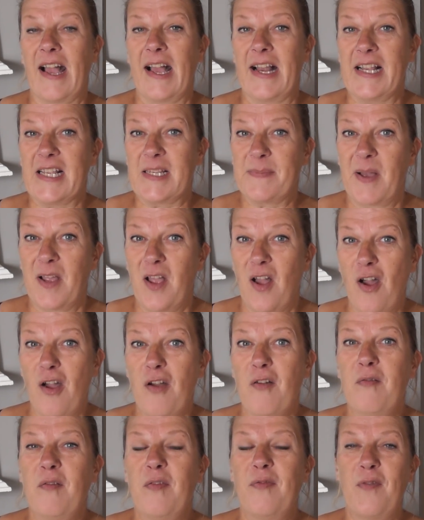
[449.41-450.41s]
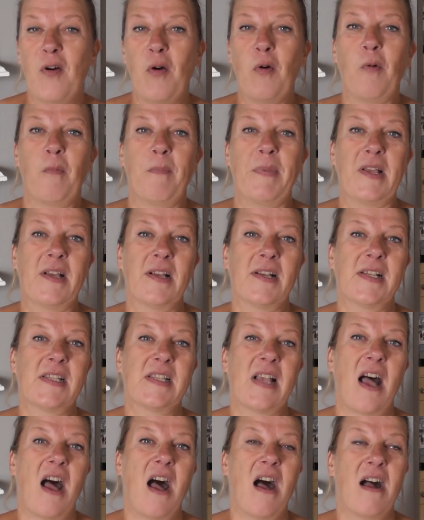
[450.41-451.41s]
And it's my own fault
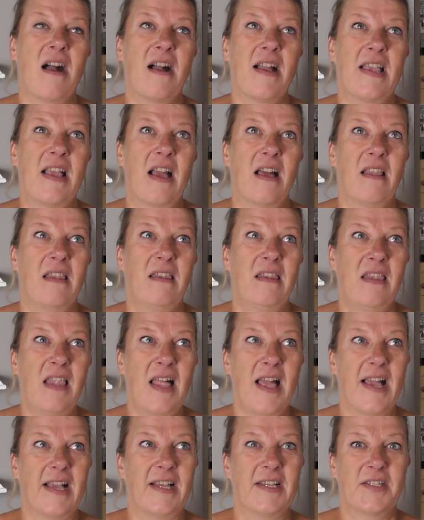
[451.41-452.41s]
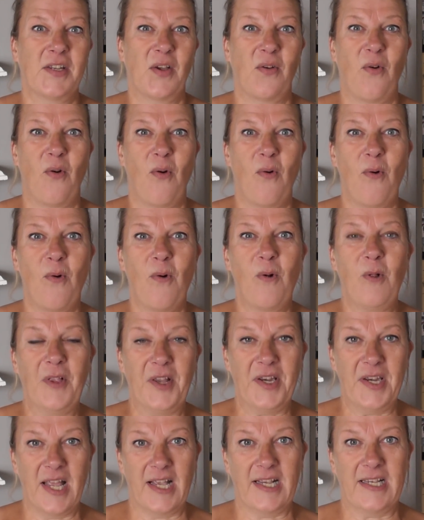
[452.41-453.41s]
because I let all
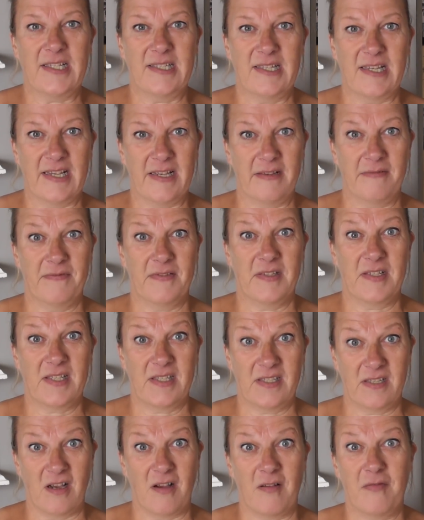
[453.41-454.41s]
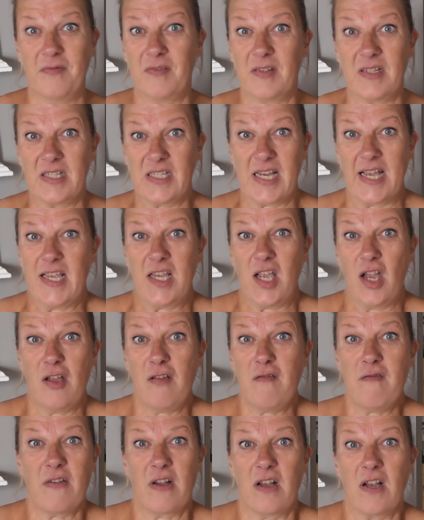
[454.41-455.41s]
the negative stuff take
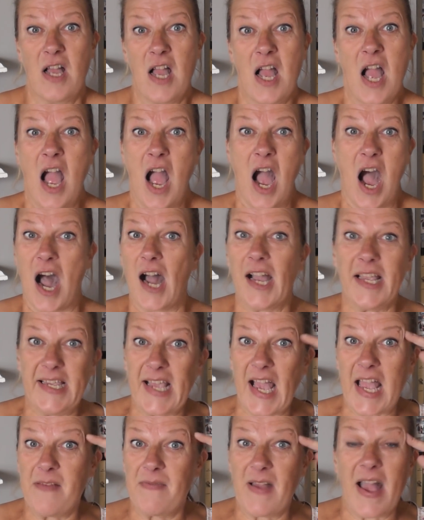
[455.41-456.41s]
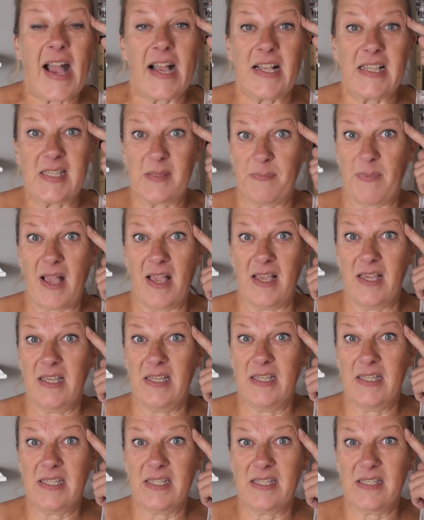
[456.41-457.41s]
over. I gave it
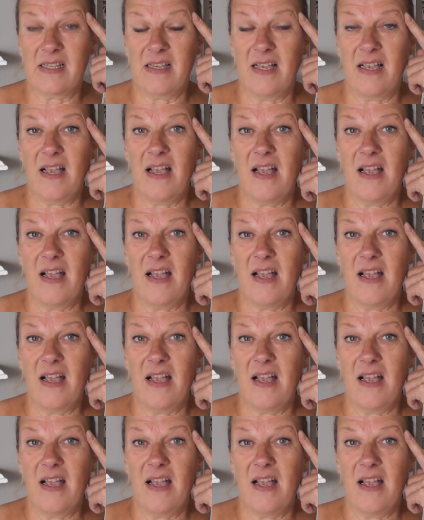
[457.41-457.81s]
headspace.